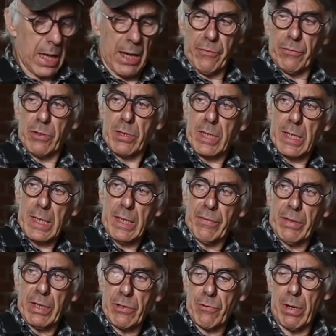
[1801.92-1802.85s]
have to see
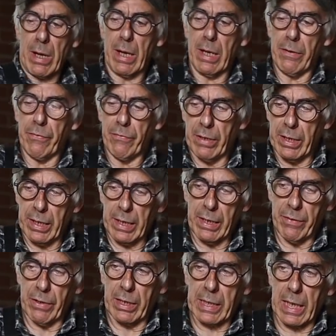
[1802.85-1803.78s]
if I drive,
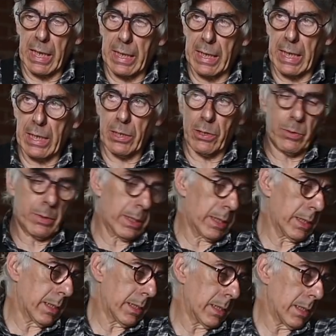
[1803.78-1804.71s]
if I can get to it.
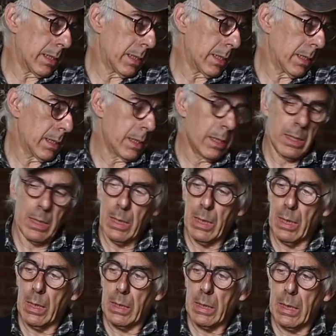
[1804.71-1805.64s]

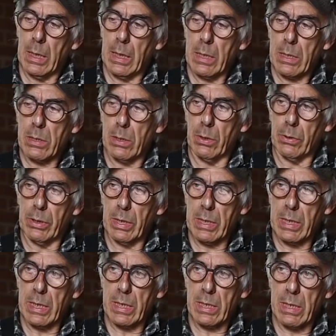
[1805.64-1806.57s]
Yeah, so
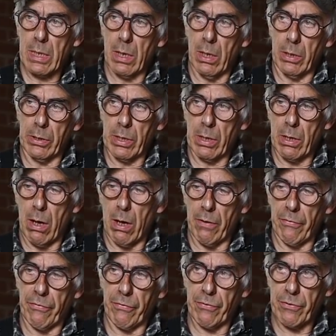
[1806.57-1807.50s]
this is on and
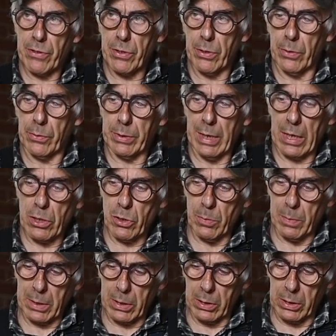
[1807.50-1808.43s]
off, so that should
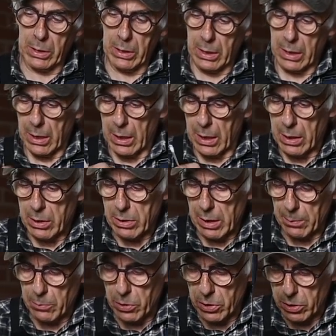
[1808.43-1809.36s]
be good. So
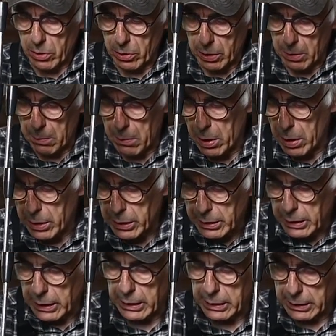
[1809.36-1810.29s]
I'm just going to mark that